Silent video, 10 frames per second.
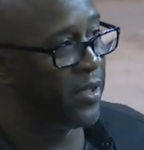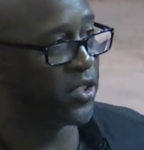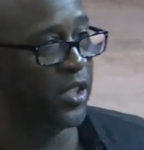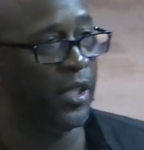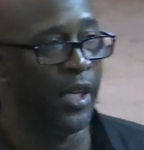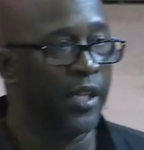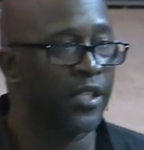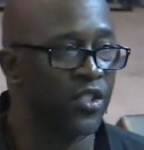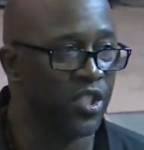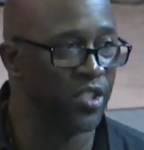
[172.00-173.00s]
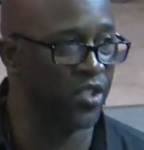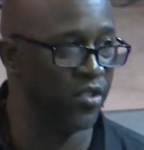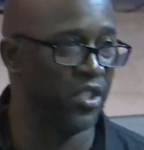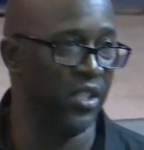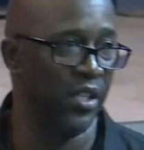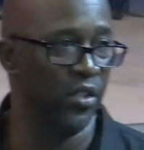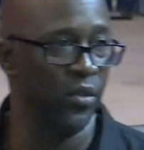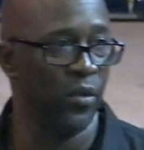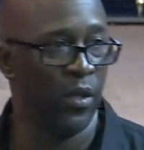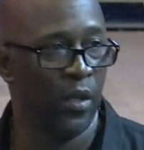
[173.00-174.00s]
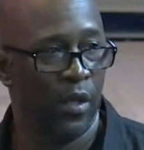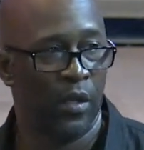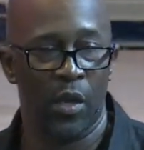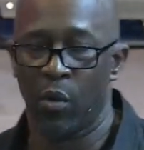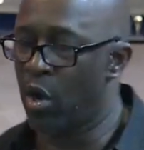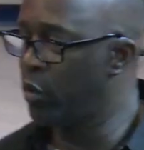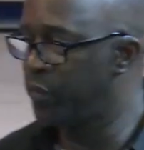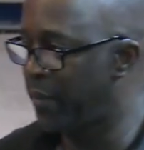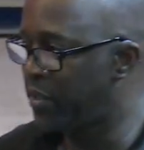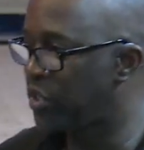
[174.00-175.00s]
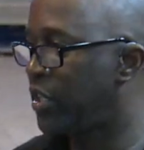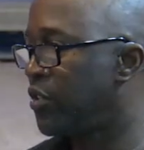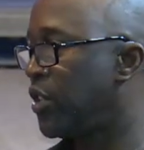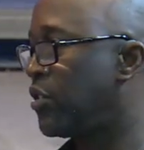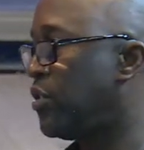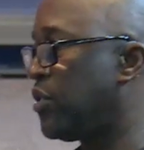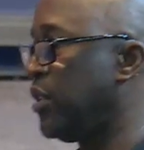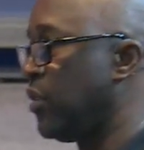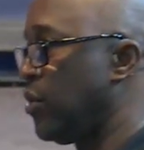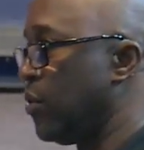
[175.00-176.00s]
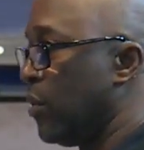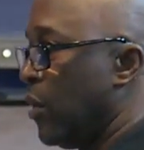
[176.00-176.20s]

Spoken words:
able to see consistency in you. They will always be able to see consistency in you.